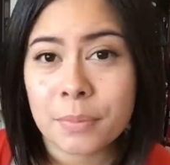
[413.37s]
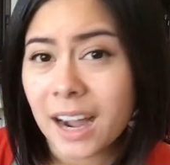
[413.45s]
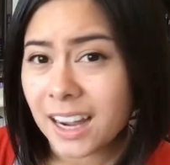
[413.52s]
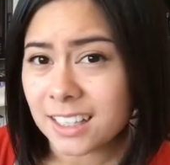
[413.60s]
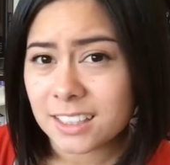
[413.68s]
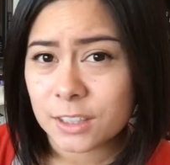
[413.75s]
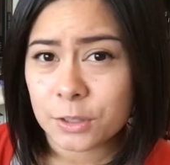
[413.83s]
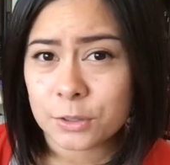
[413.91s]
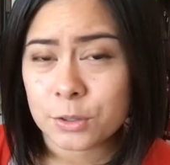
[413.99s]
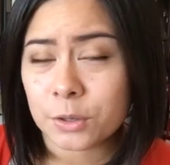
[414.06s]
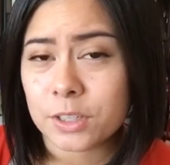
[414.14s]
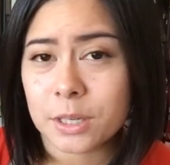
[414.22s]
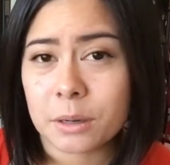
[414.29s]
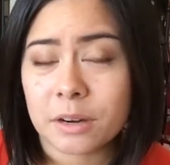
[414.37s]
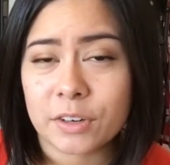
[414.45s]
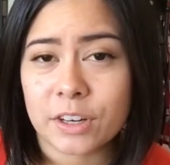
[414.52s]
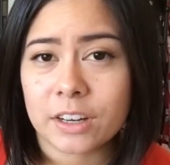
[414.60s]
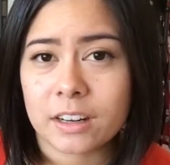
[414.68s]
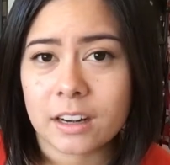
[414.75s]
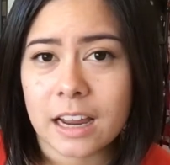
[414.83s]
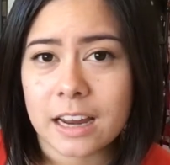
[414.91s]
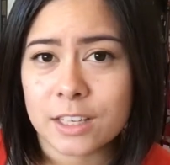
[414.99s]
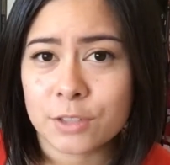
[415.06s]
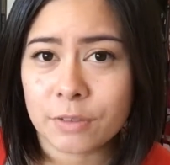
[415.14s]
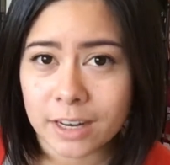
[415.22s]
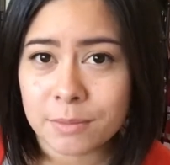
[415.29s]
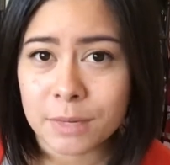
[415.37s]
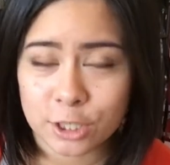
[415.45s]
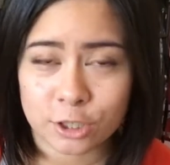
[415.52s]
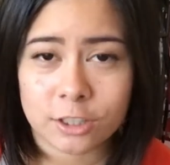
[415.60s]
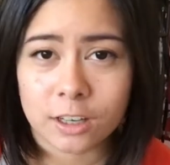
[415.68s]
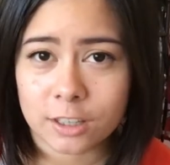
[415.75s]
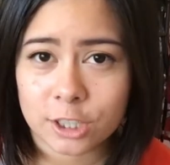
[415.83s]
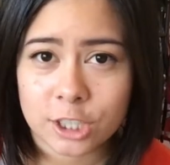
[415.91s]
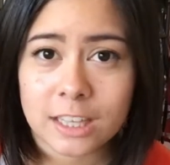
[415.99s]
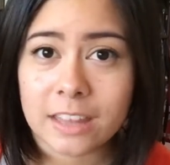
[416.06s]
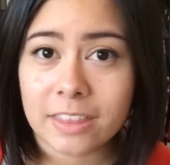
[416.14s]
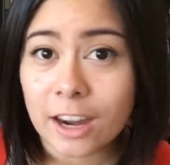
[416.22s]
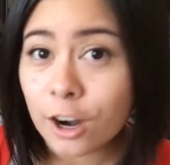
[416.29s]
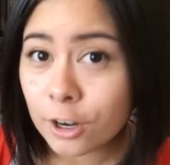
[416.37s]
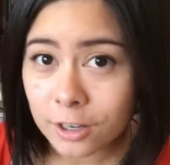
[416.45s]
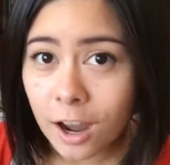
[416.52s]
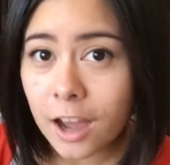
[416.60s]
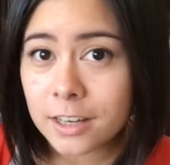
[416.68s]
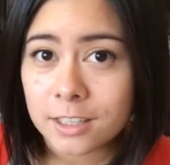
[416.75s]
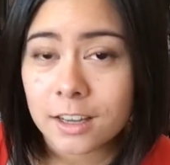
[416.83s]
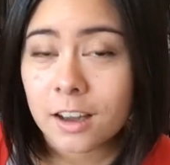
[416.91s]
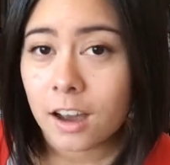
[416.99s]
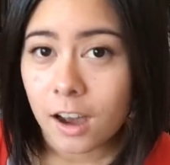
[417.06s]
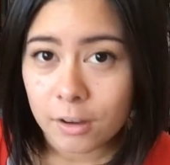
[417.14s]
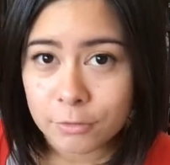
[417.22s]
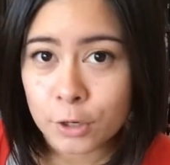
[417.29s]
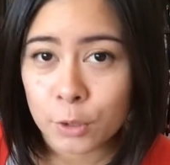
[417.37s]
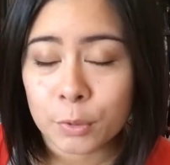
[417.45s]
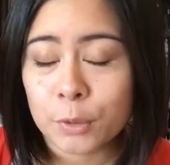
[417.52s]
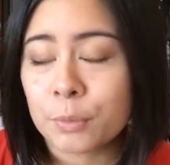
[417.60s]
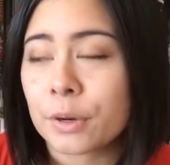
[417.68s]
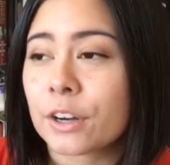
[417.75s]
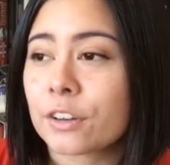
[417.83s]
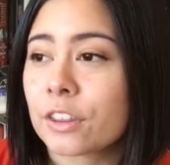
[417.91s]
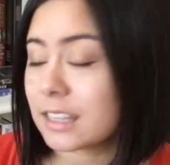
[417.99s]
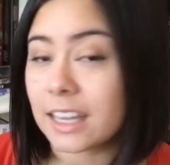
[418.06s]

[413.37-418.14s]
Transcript: Behind closed doors, however, it is very much acknowledged that they are not of noble birth.